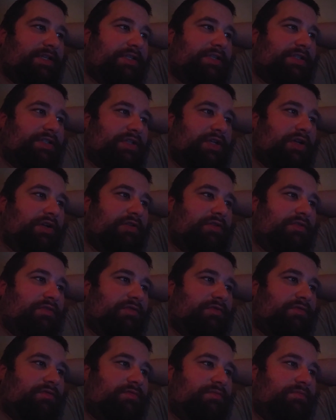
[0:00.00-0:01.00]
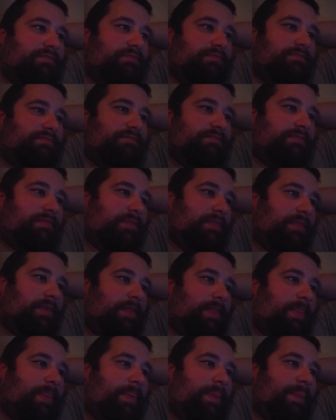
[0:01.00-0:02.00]
So
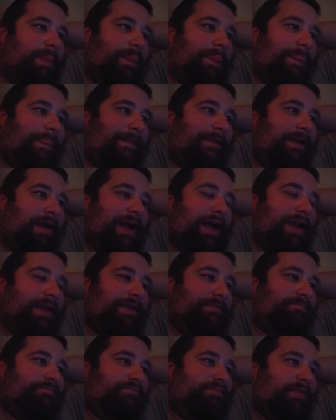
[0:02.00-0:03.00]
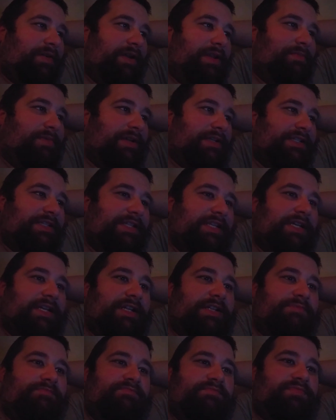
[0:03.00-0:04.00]
I pretty much
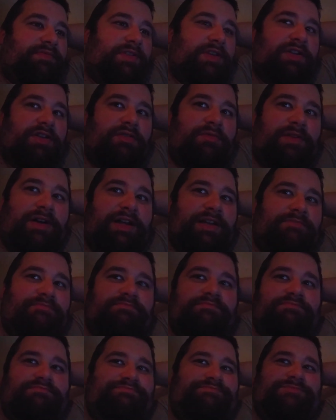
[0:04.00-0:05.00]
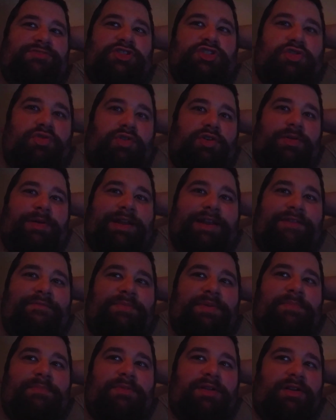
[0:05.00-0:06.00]
said, you know what? Screw it. If
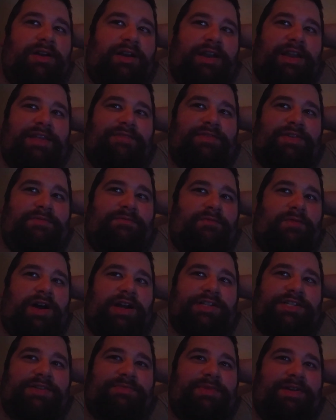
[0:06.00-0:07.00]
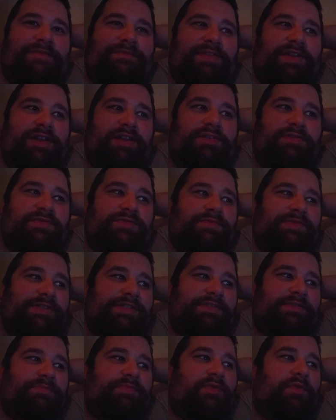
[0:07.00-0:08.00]
people aren't even watching my videos,
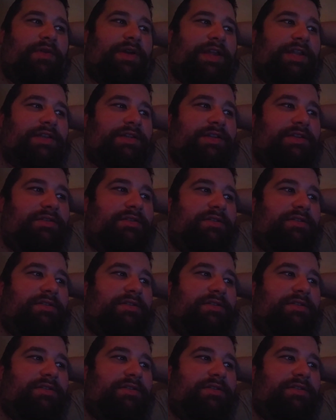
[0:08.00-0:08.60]
what's the point?